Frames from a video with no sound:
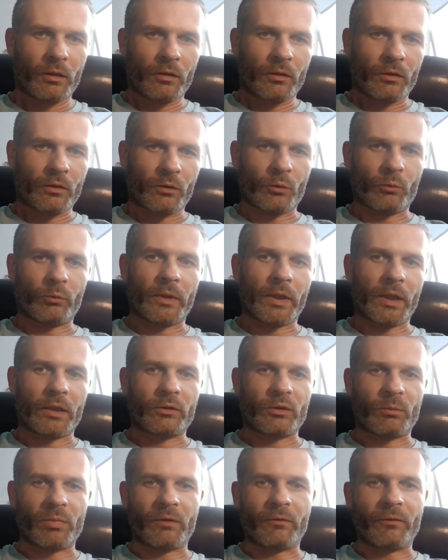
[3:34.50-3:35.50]
So we had
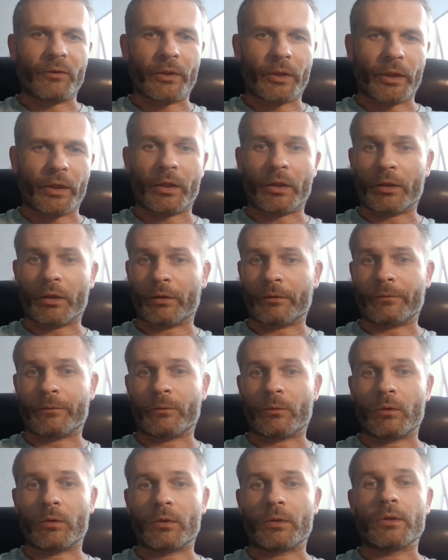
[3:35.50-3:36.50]
to be very
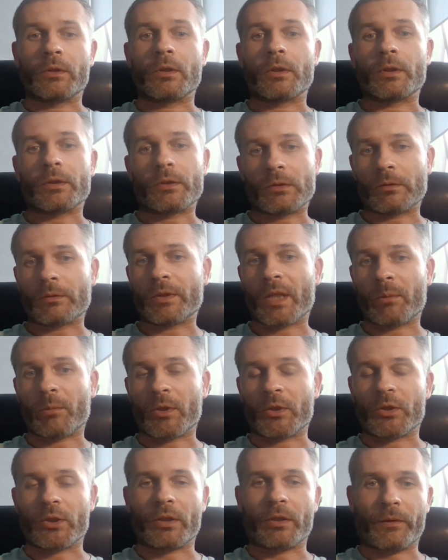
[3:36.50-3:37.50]
careful not to
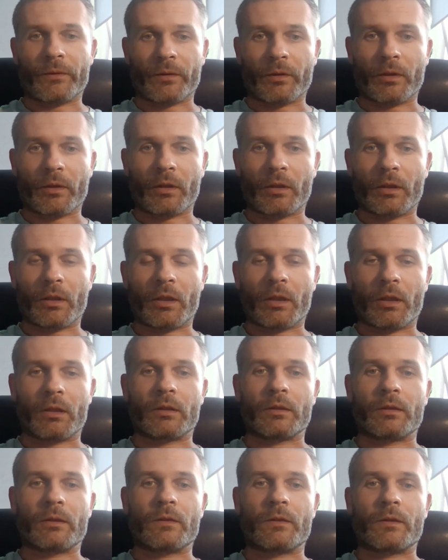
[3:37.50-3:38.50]
damage anything,
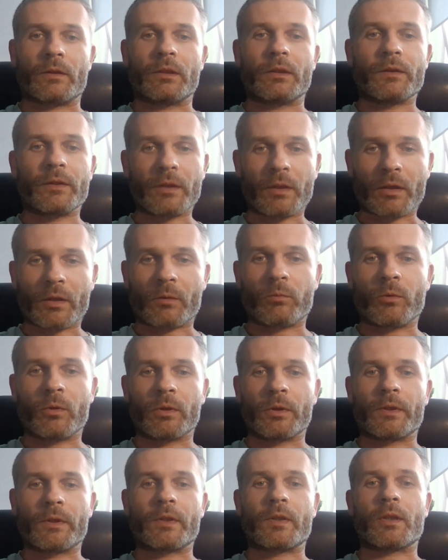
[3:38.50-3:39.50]
and this
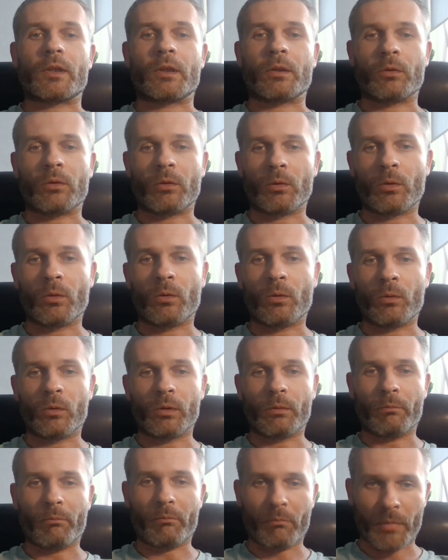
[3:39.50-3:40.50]
was a
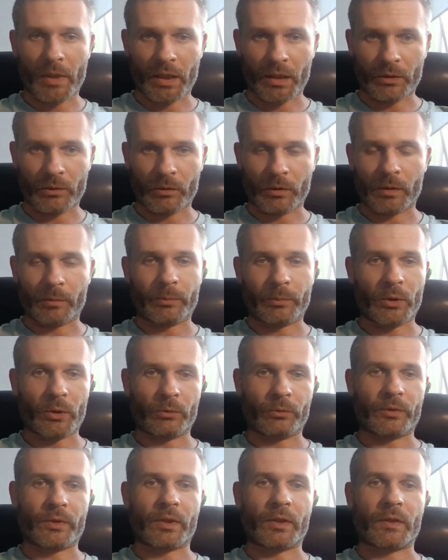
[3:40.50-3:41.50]
whole manual
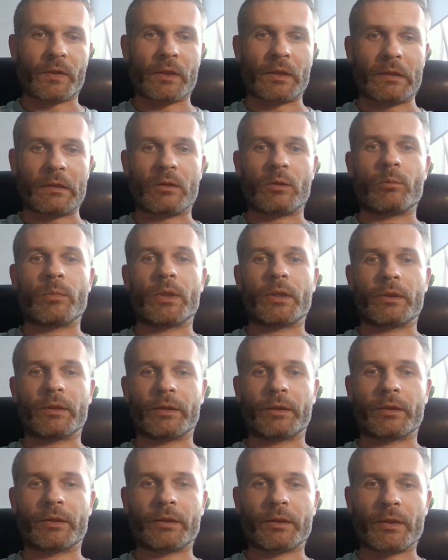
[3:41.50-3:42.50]
process, as you may
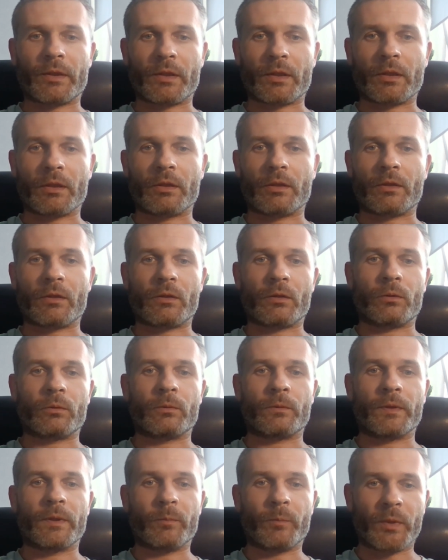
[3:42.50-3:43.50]
clearly see.
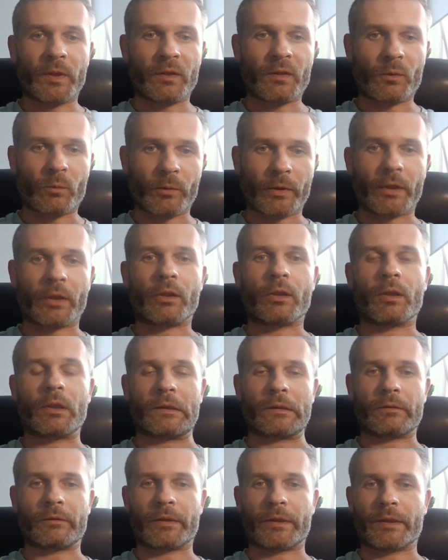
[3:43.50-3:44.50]
So the pins were
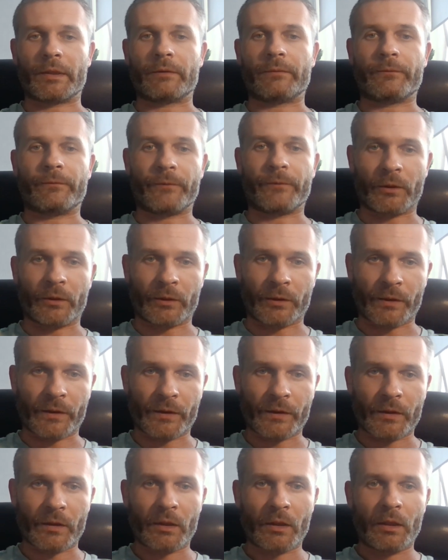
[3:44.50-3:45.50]
concreted
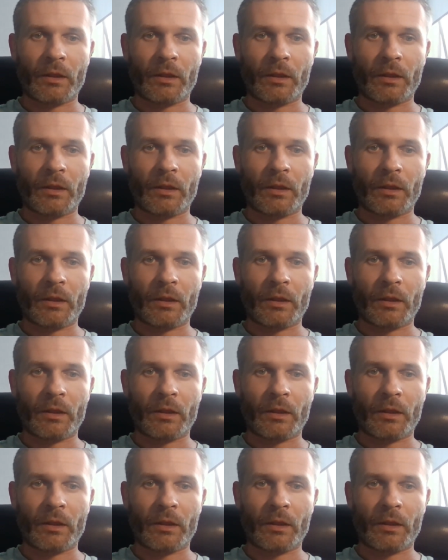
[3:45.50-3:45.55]
first.